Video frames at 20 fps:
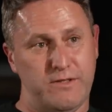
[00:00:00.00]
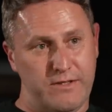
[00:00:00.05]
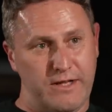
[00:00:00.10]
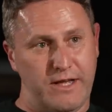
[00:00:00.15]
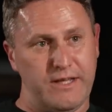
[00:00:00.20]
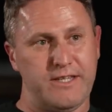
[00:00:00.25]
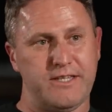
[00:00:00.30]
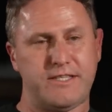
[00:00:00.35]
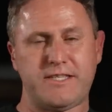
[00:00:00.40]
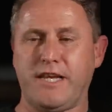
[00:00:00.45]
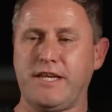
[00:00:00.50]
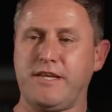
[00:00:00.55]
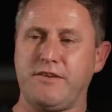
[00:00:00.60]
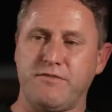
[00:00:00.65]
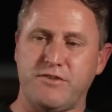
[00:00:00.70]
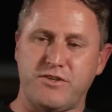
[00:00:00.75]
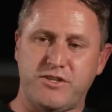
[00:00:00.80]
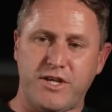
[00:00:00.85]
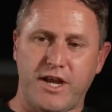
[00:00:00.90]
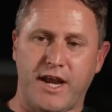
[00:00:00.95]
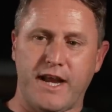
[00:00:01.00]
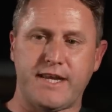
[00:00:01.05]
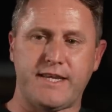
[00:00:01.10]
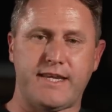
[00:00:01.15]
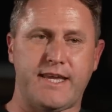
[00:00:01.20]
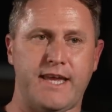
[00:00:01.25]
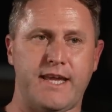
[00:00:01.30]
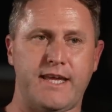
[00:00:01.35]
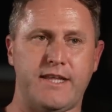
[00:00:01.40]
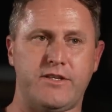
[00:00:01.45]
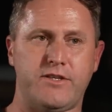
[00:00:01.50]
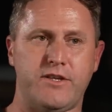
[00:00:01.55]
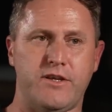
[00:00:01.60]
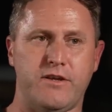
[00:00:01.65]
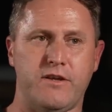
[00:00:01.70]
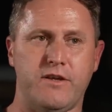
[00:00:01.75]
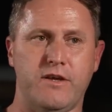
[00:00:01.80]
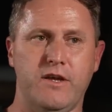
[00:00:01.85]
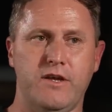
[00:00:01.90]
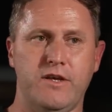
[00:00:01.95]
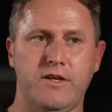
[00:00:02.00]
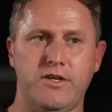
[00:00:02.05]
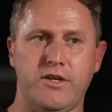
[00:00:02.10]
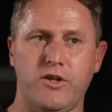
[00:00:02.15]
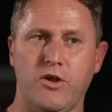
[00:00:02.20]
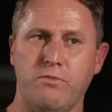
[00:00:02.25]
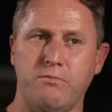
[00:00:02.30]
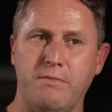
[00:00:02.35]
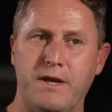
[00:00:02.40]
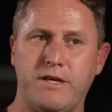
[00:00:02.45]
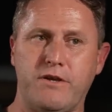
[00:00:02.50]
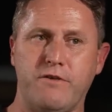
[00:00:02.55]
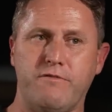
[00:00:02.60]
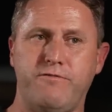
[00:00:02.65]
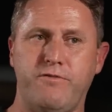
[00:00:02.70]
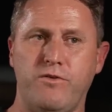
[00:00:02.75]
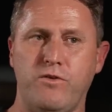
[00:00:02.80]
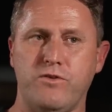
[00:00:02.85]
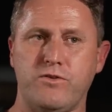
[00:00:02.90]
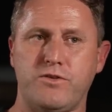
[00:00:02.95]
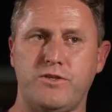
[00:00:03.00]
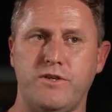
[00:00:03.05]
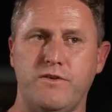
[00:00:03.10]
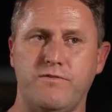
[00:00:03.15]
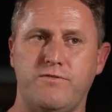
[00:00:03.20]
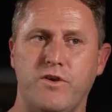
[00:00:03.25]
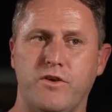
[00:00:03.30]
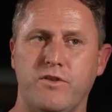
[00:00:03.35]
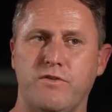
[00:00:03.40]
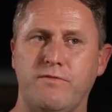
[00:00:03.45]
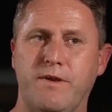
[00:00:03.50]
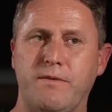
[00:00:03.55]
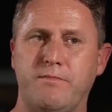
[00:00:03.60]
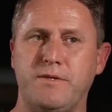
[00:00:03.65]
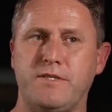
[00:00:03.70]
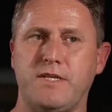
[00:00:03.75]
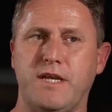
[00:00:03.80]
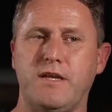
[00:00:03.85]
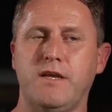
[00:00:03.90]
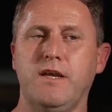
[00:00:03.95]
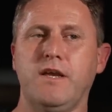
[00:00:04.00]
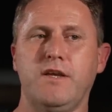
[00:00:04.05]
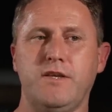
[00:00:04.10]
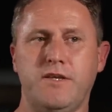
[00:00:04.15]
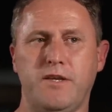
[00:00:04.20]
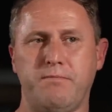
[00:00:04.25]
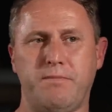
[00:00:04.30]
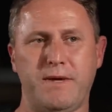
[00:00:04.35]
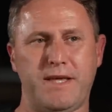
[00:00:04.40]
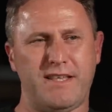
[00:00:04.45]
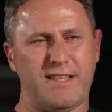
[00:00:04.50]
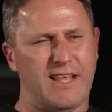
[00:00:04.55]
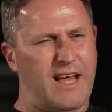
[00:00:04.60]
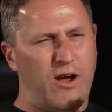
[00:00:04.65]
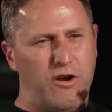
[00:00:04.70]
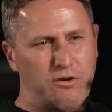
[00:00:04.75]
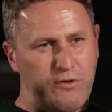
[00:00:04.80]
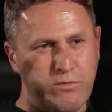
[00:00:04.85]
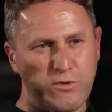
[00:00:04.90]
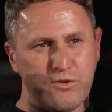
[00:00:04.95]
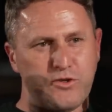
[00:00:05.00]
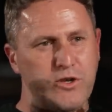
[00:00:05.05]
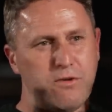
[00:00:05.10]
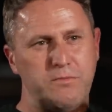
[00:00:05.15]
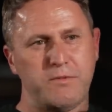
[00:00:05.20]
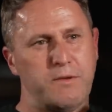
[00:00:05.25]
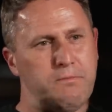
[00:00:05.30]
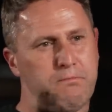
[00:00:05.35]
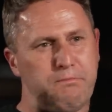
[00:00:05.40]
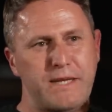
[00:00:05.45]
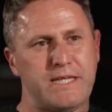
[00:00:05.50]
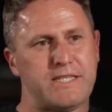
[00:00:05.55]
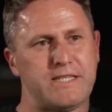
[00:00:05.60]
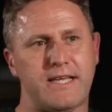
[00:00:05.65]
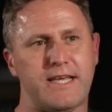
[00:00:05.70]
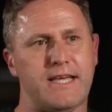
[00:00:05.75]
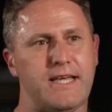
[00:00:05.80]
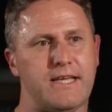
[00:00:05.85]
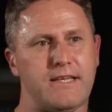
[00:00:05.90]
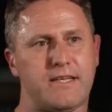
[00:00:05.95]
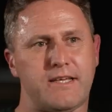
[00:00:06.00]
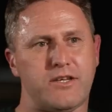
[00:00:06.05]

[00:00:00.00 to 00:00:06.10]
like you say, you're a shy kid. You you don't make a fuss. You've got a reputation. You beat that horrible term. You're busy